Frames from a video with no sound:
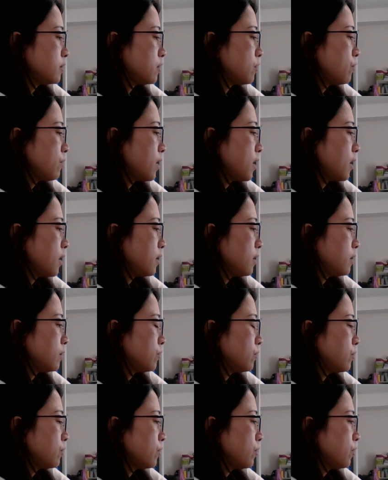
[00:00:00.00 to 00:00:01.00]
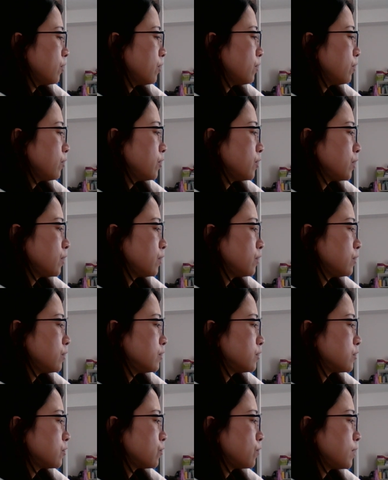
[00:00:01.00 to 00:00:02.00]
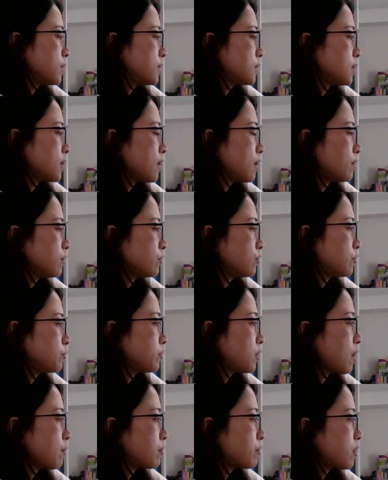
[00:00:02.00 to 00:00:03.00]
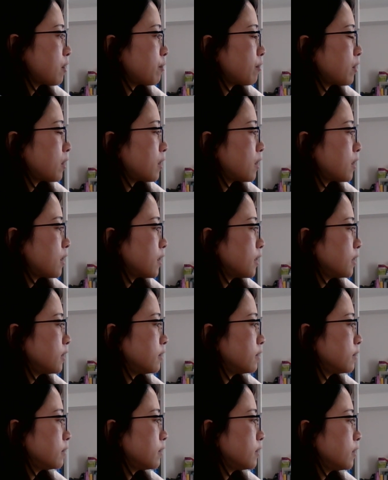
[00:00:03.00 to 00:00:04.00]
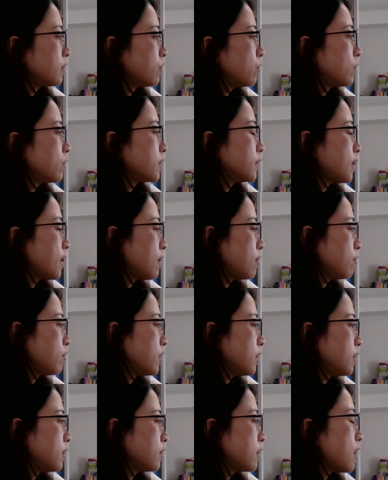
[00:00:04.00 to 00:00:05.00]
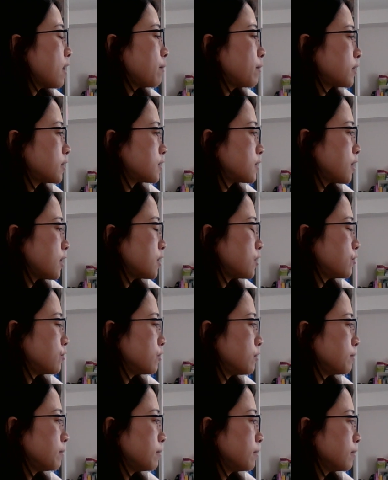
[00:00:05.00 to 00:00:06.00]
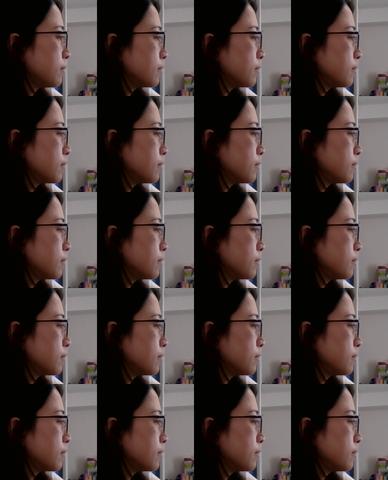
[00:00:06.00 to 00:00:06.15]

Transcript: the way, do you use without blah blah blah in your daily conversation?